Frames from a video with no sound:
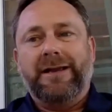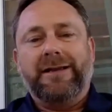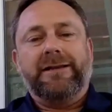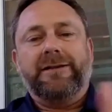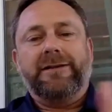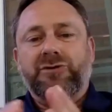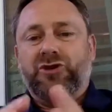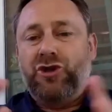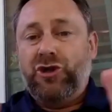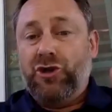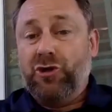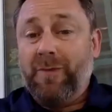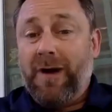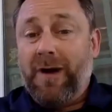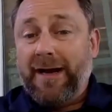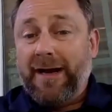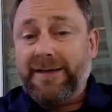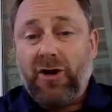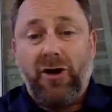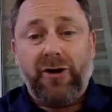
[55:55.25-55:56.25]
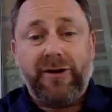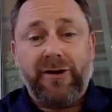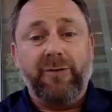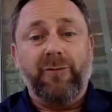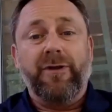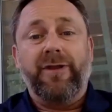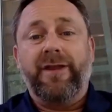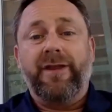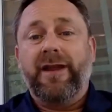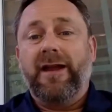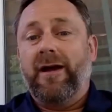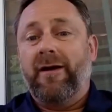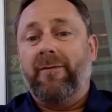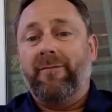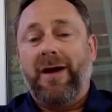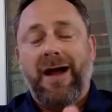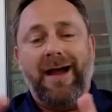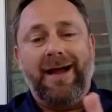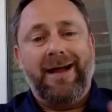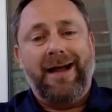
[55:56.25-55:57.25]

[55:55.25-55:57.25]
Eh, do you mind talking with them?